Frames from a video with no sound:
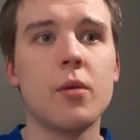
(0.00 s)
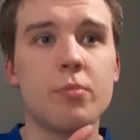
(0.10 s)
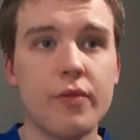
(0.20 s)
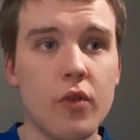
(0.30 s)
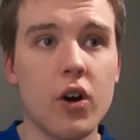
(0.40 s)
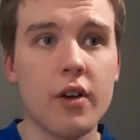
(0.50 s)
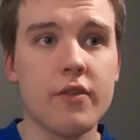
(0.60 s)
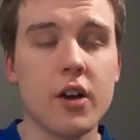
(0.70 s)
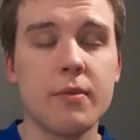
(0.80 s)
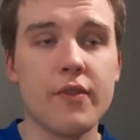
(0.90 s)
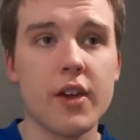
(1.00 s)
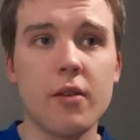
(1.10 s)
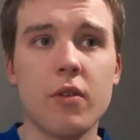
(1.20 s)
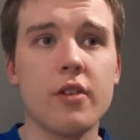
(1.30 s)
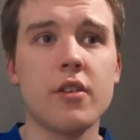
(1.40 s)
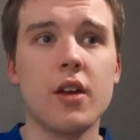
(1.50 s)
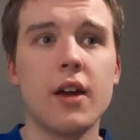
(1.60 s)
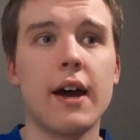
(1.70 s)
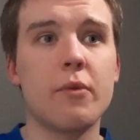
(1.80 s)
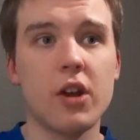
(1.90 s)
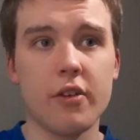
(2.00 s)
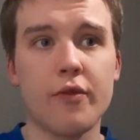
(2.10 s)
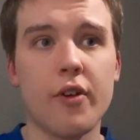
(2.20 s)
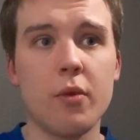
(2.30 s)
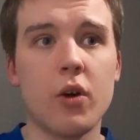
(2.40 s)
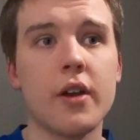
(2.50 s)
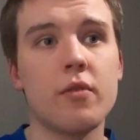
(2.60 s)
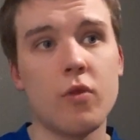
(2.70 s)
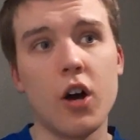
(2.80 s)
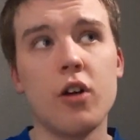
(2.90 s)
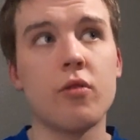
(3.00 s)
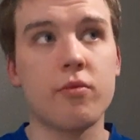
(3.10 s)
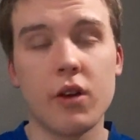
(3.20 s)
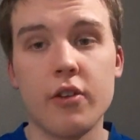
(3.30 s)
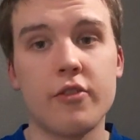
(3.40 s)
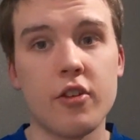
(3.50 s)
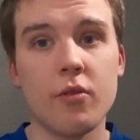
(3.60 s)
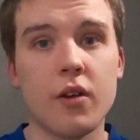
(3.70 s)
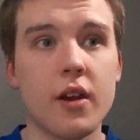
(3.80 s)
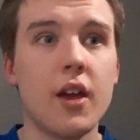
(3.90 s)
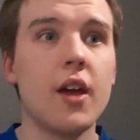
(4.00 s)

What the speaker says: before half-time, I think it was, and we lost 3-1. Oh, we lose 2-1.